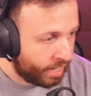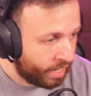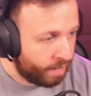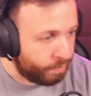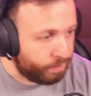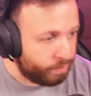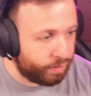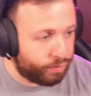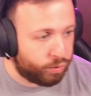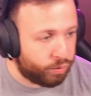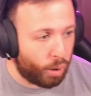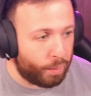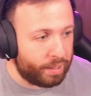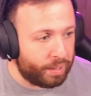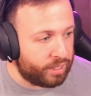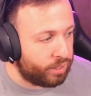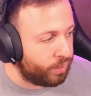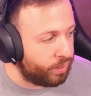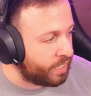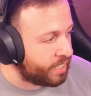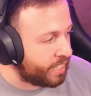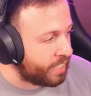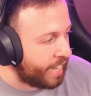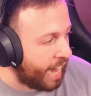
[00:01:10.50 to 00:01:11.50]
before we do
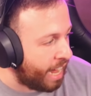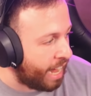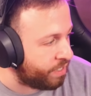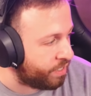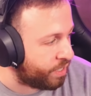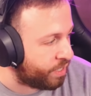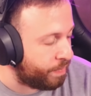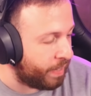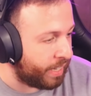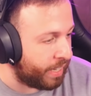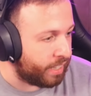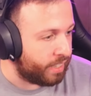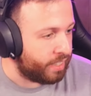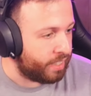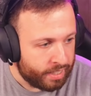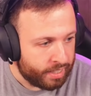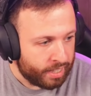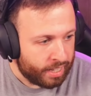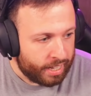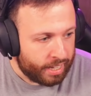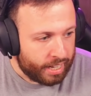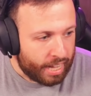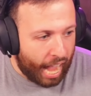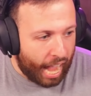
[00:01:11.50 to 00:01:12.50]
this announcement,
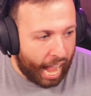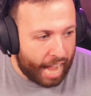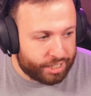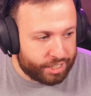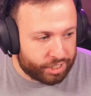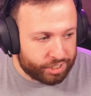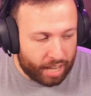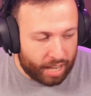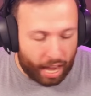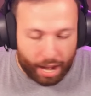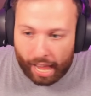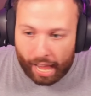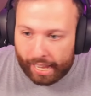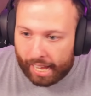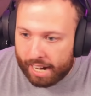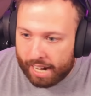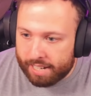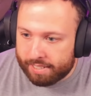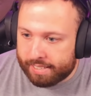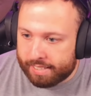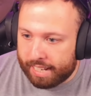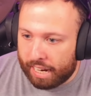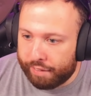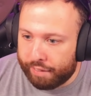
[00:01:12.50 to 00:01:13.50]
I just I, I gotta
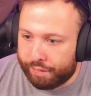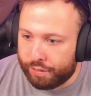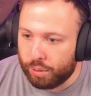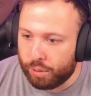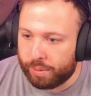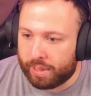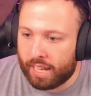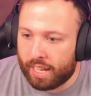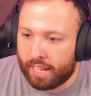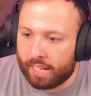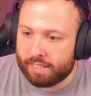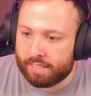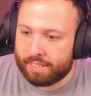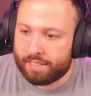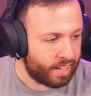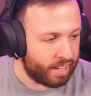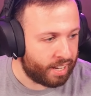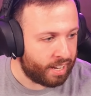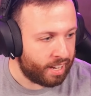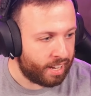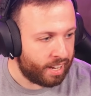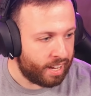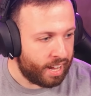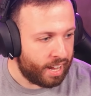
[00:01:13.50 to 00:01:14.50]
say a few things.
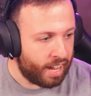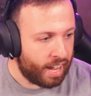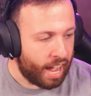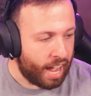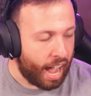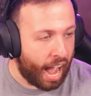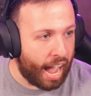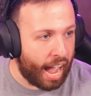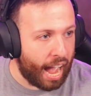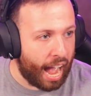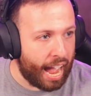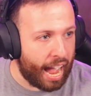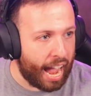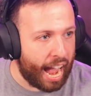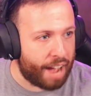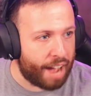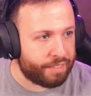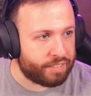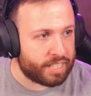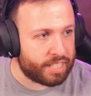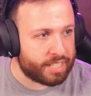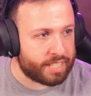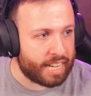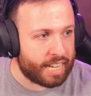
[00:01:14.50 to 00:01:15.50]
I, I
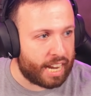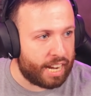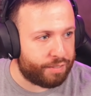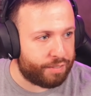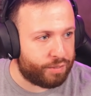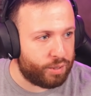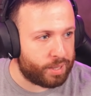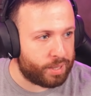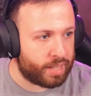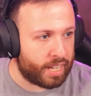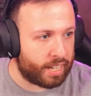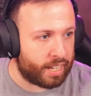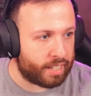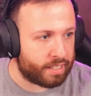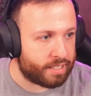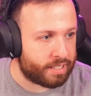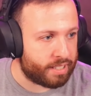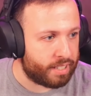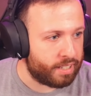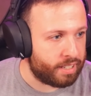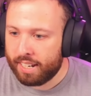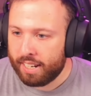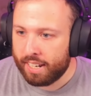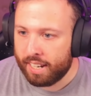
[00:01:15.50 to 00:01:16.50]
have to say a few
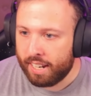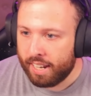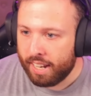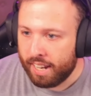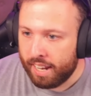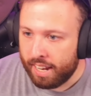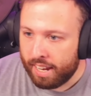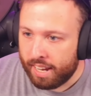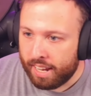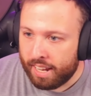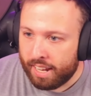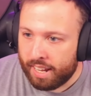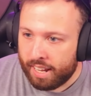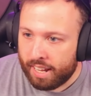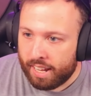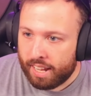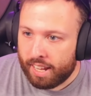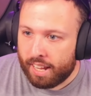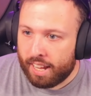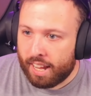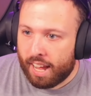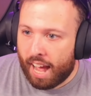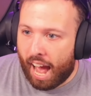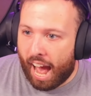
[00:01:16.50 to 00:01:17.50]
things.
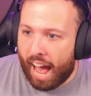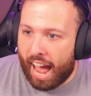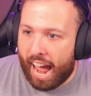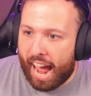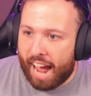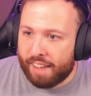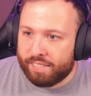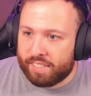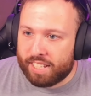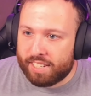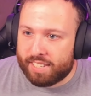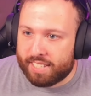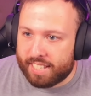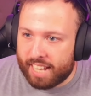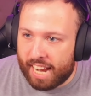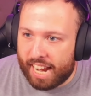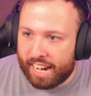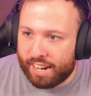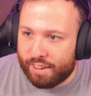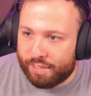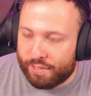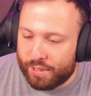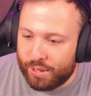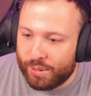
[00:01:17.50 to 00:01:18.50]
I have to
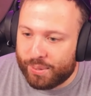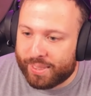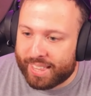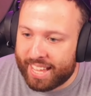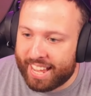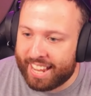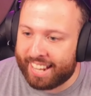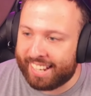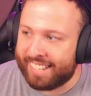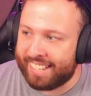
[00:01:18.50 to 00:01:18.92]
say a few things.